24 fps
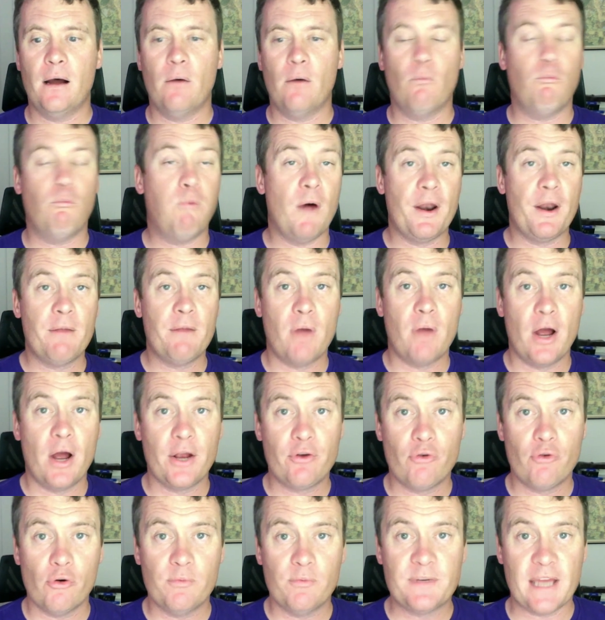One of my
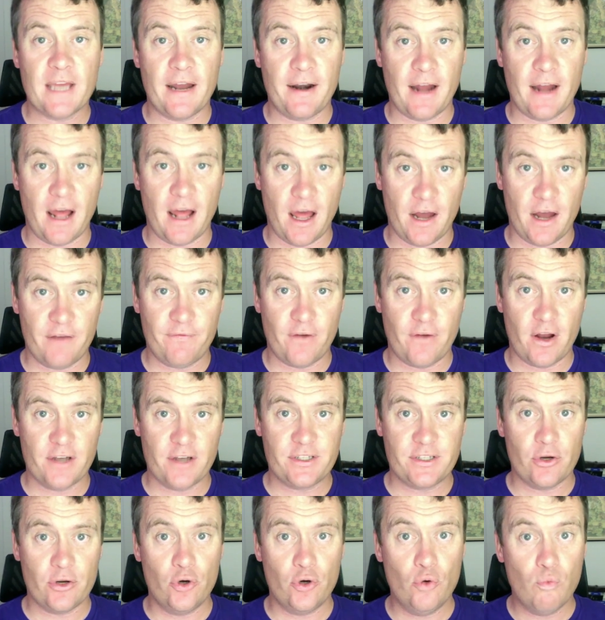groups had an artificer
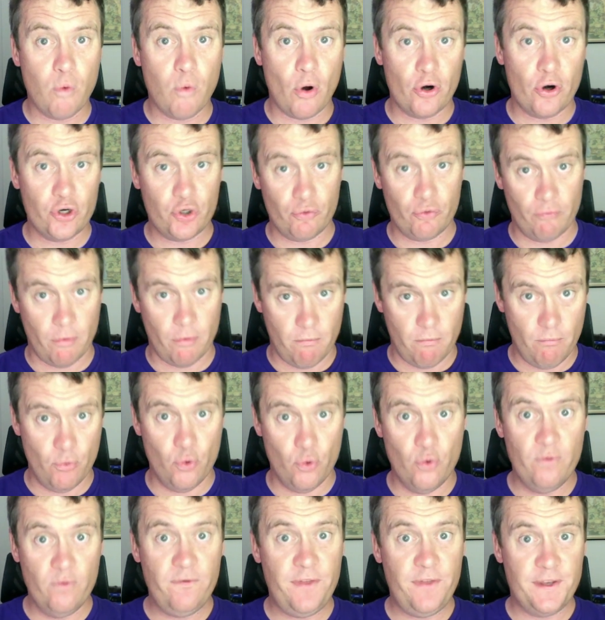who wanted to
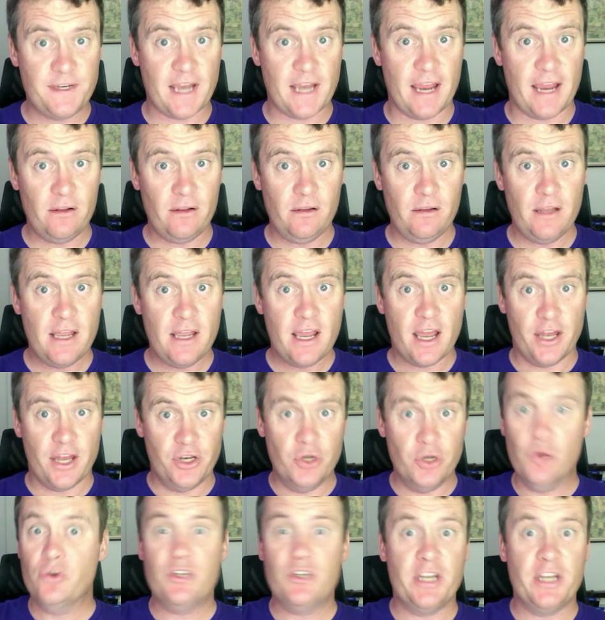remove the tail and
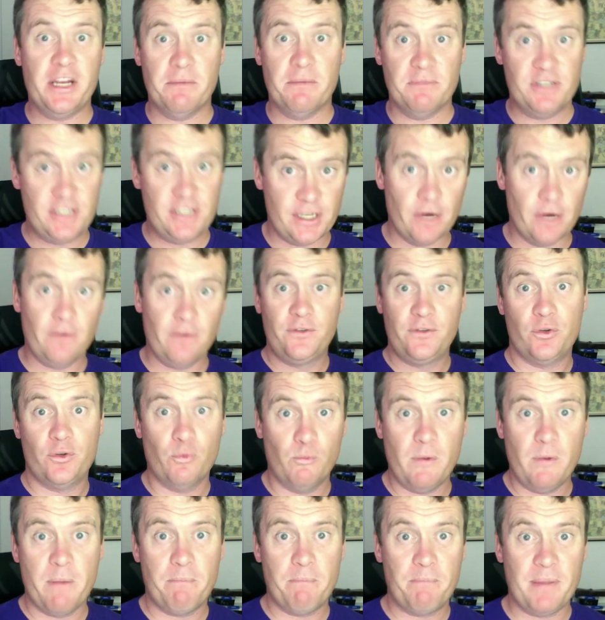use it himself to
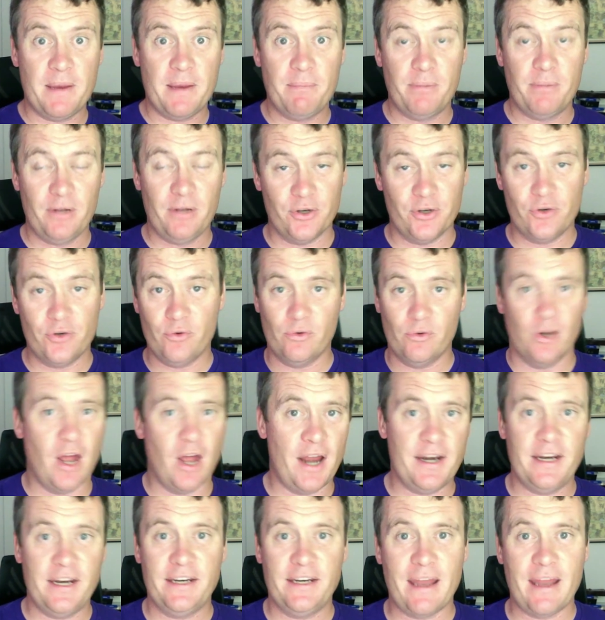whip people and do
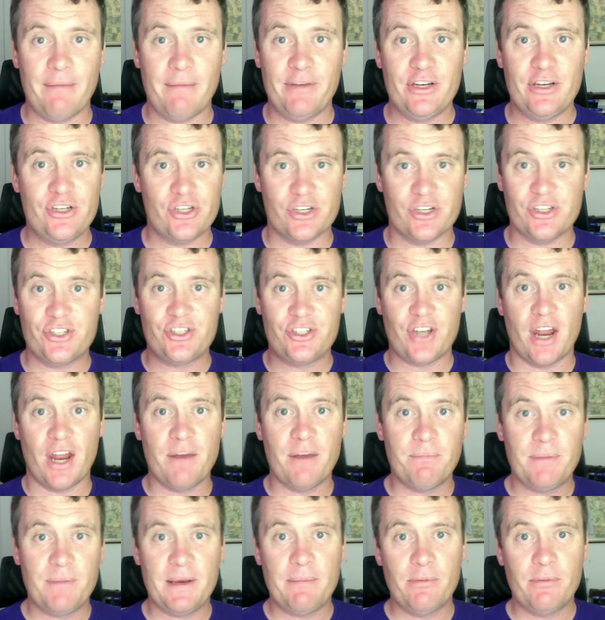lightning damage and stun
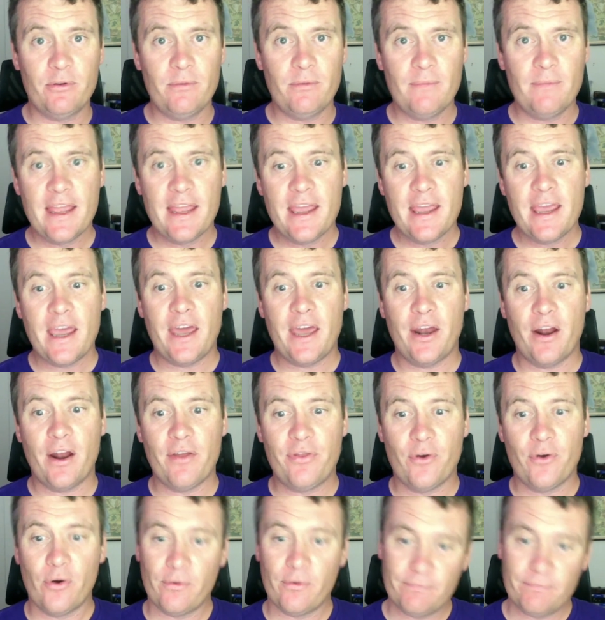people. And I
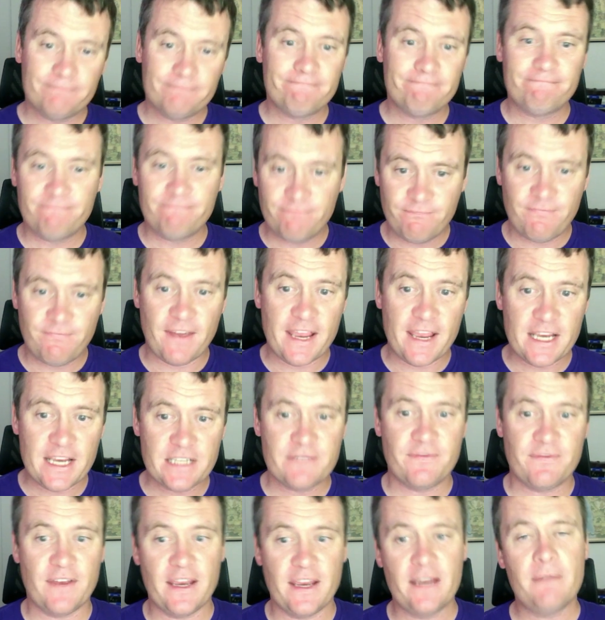thought, fair's
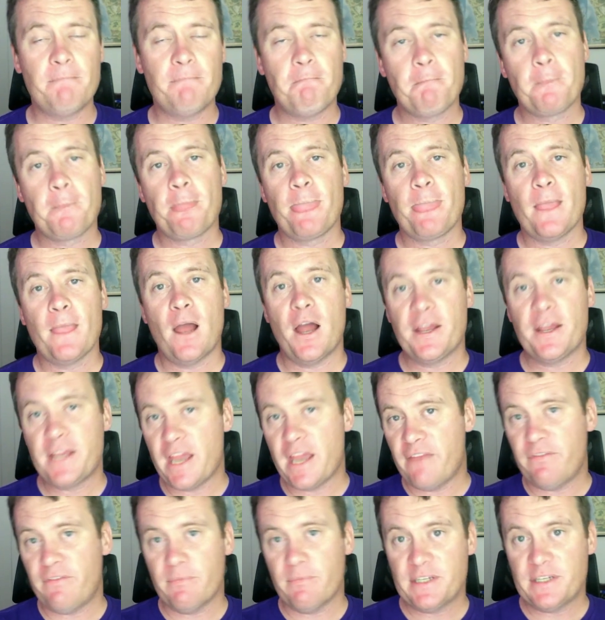fair. I gave
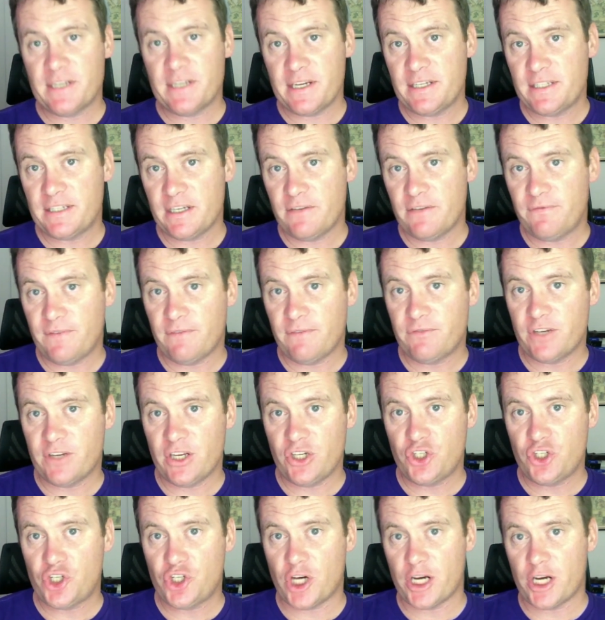him a DC 15
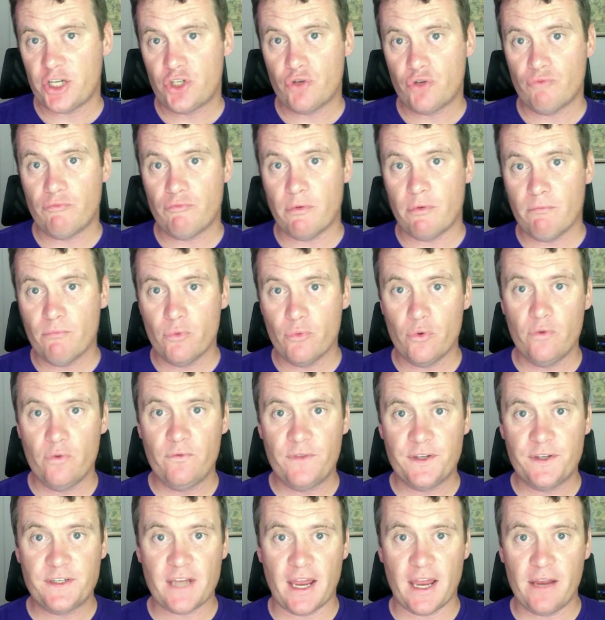check to remove the
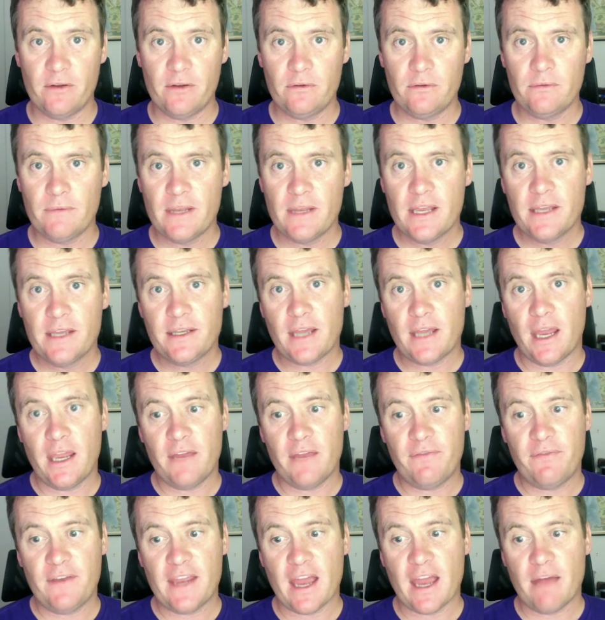tail. If
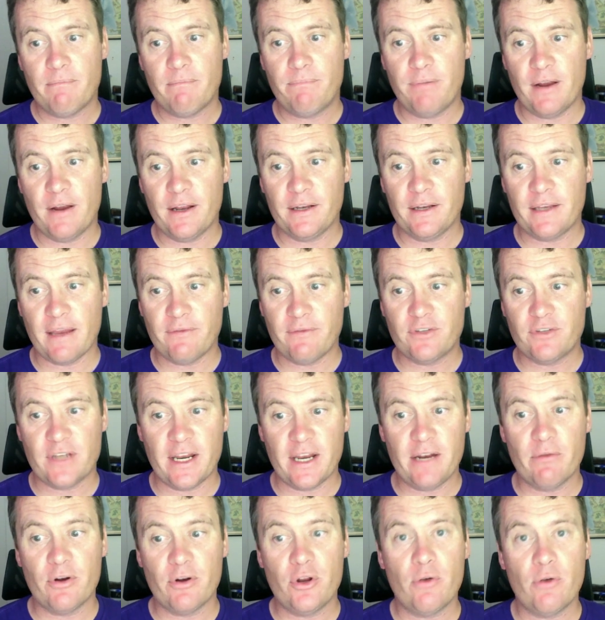he gave it to
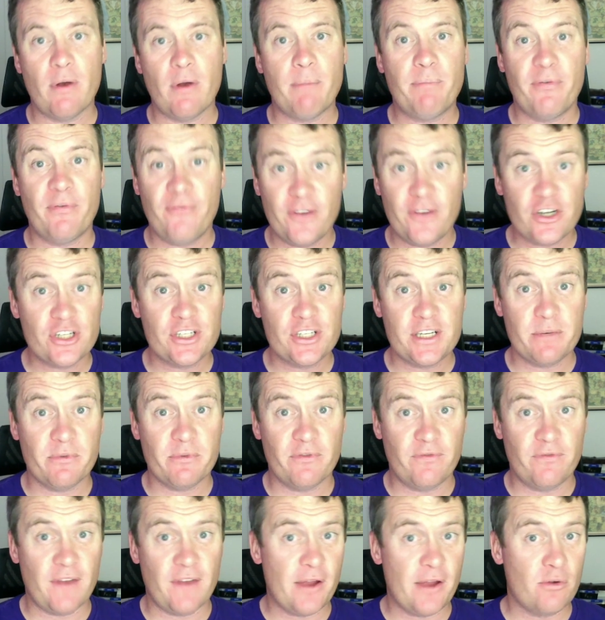anyone who had proficiency with
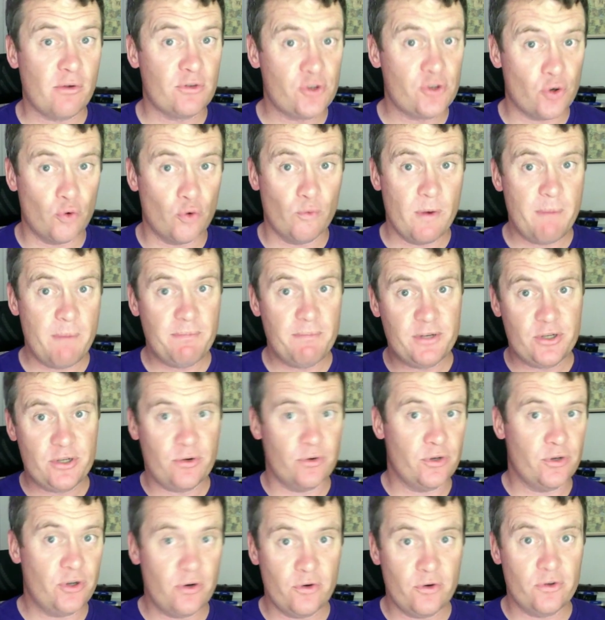flails or whips,
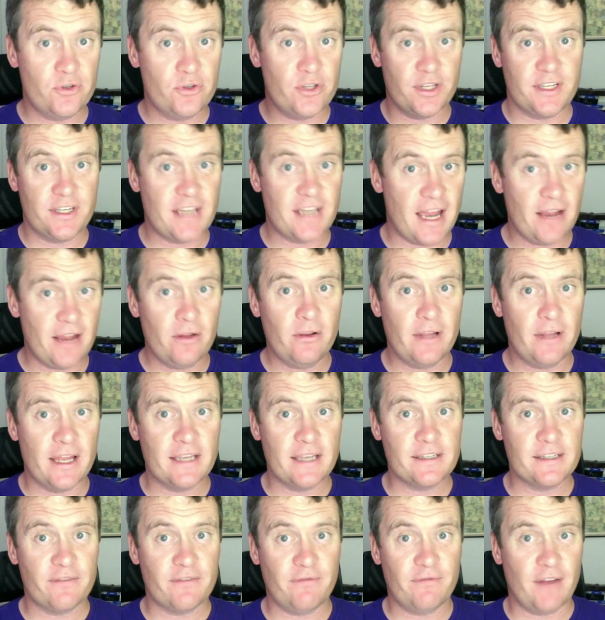could use the tail as
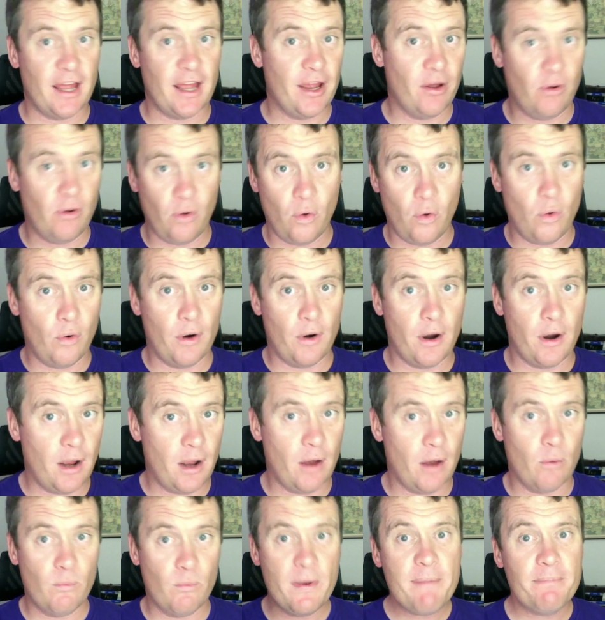a flail or a
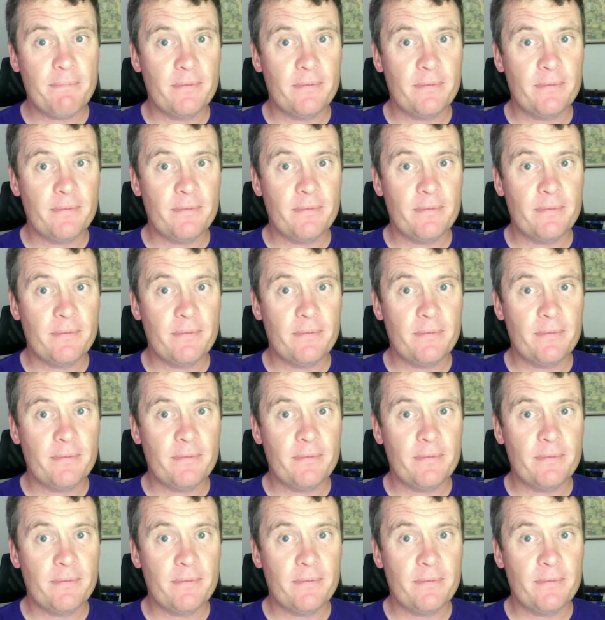whip.